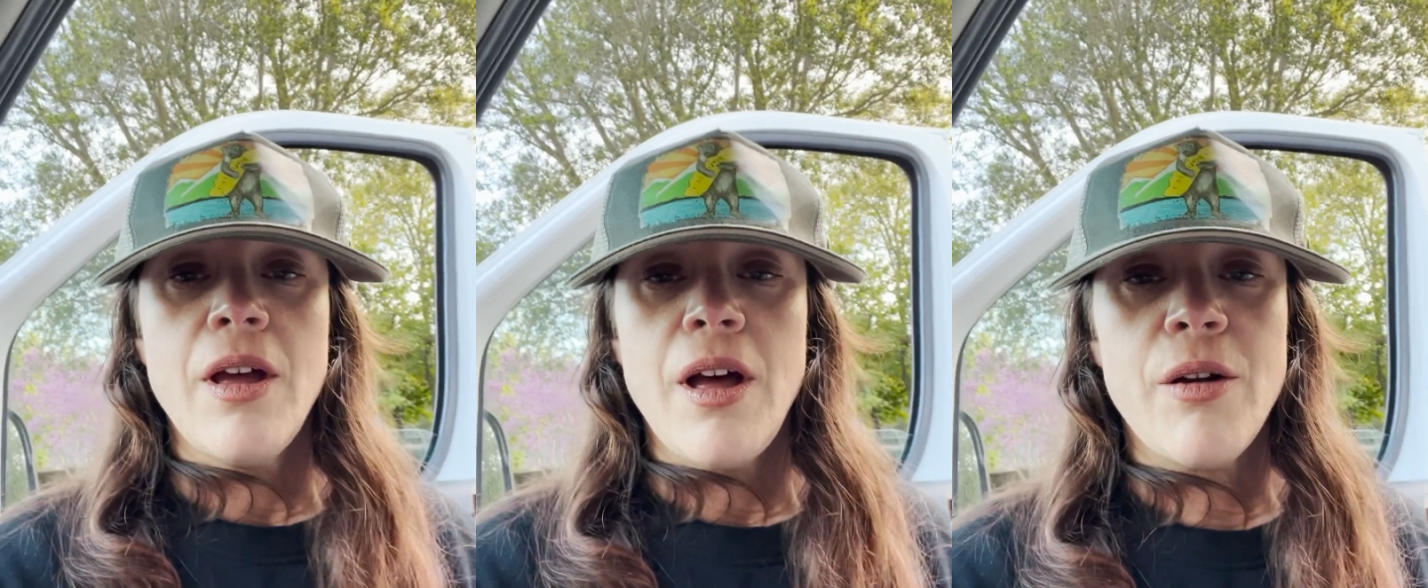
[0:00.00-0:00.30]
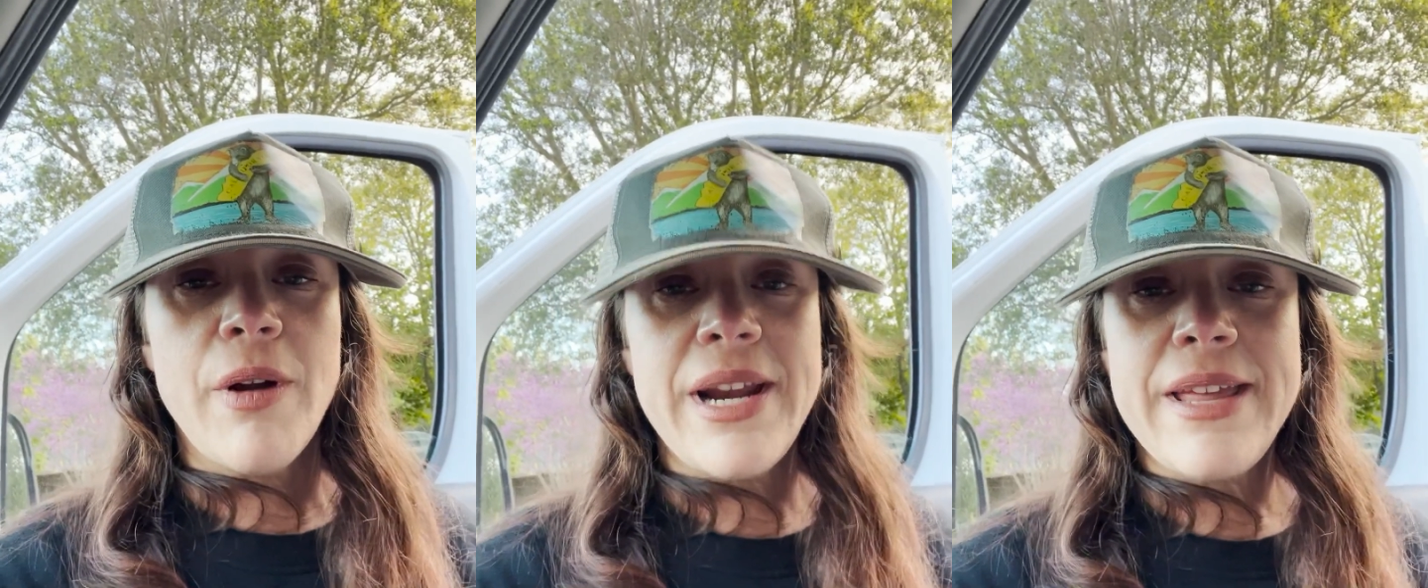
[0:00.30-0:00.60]

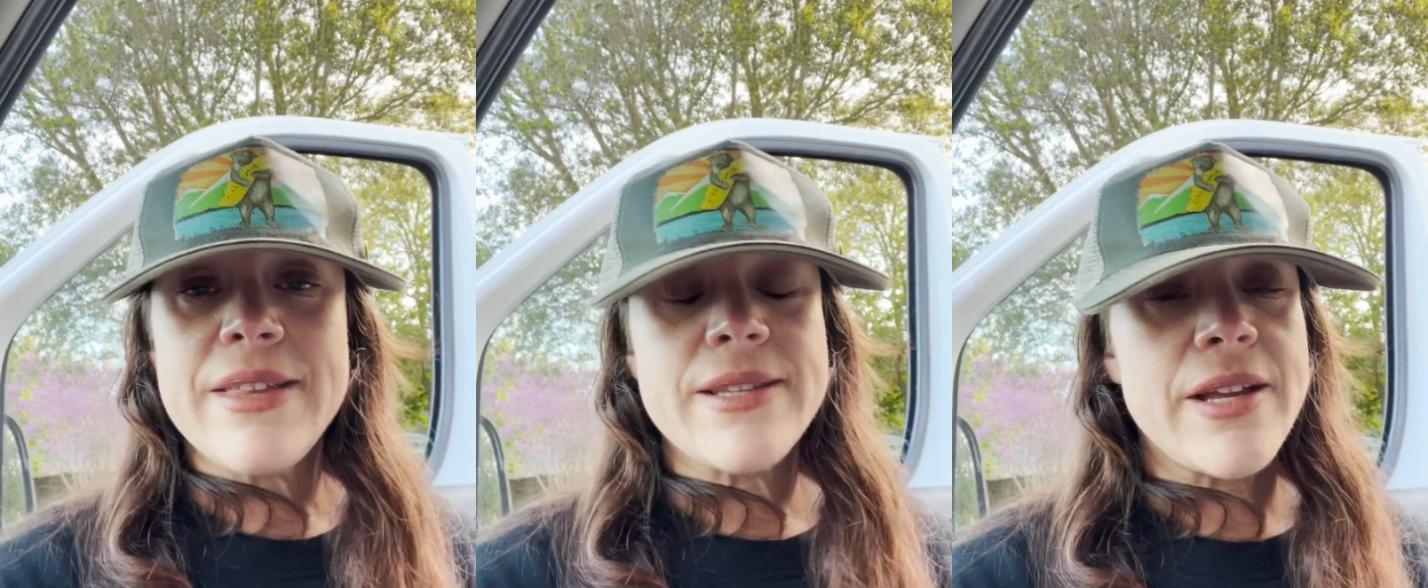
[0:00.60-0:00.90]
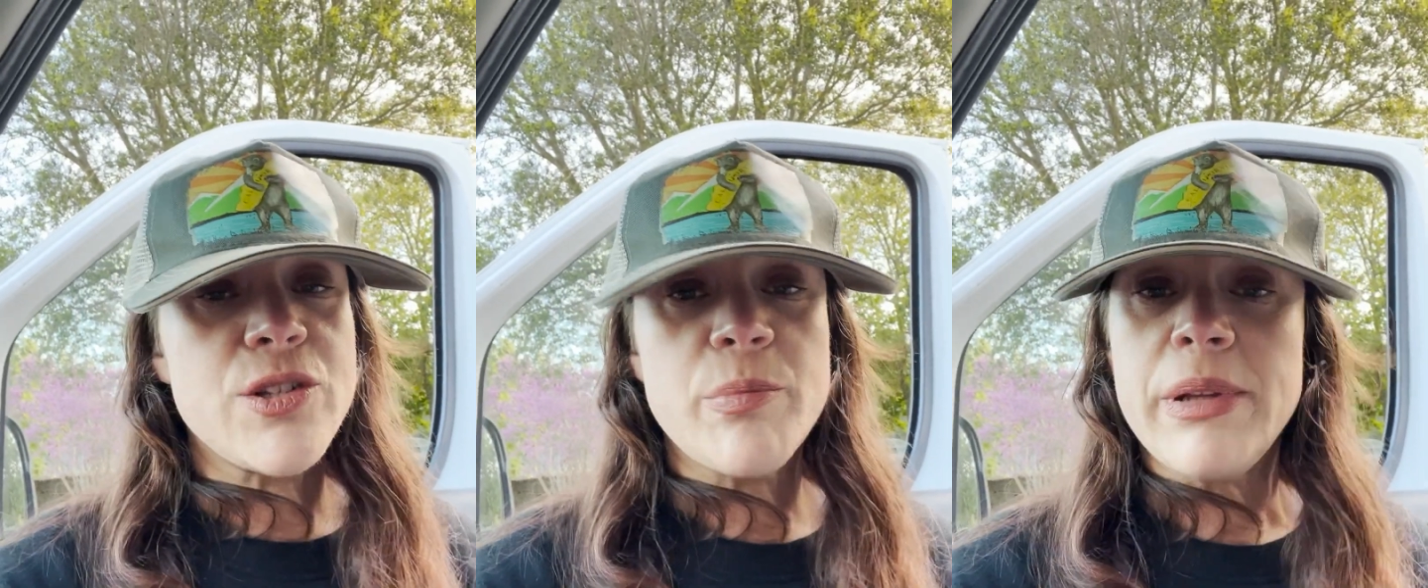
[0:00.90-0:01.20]
Alrighty, the
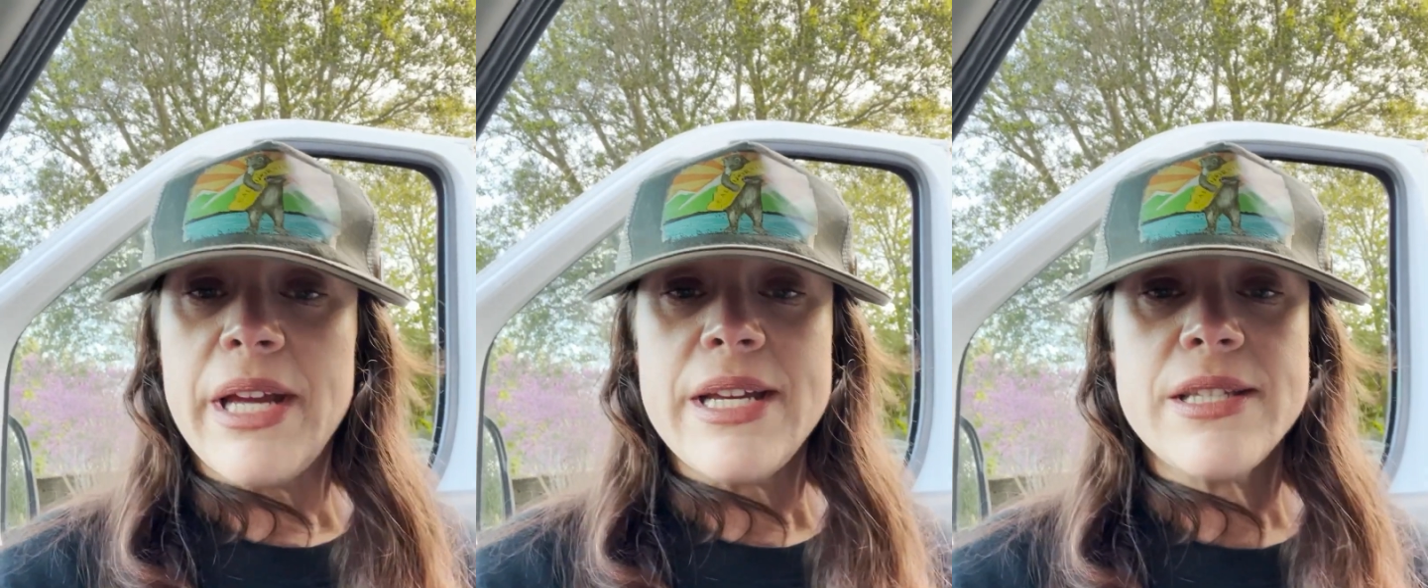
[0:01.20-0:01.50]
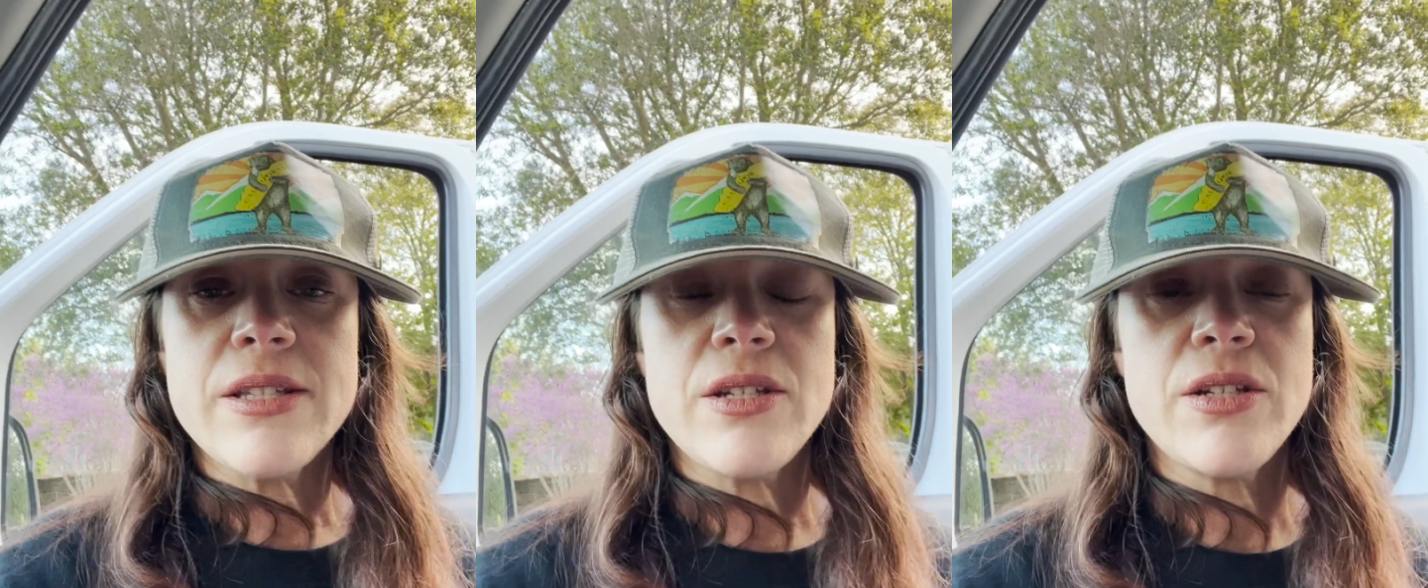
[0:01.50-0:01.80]
signs are
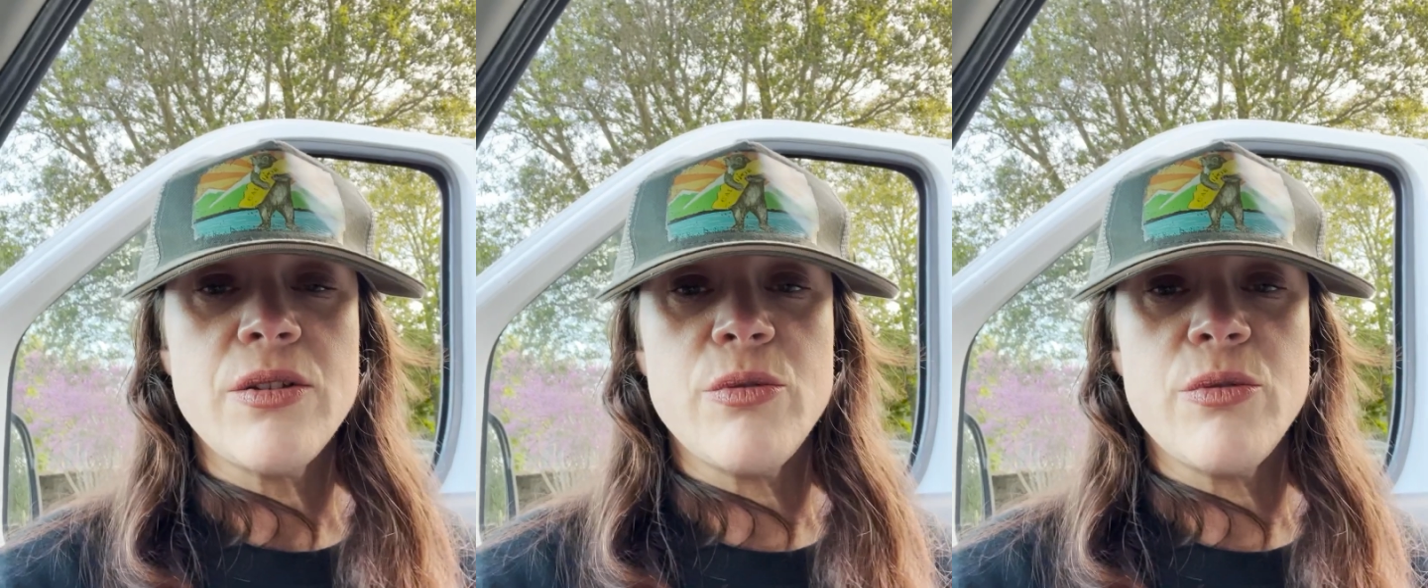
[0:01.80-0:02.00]
placed,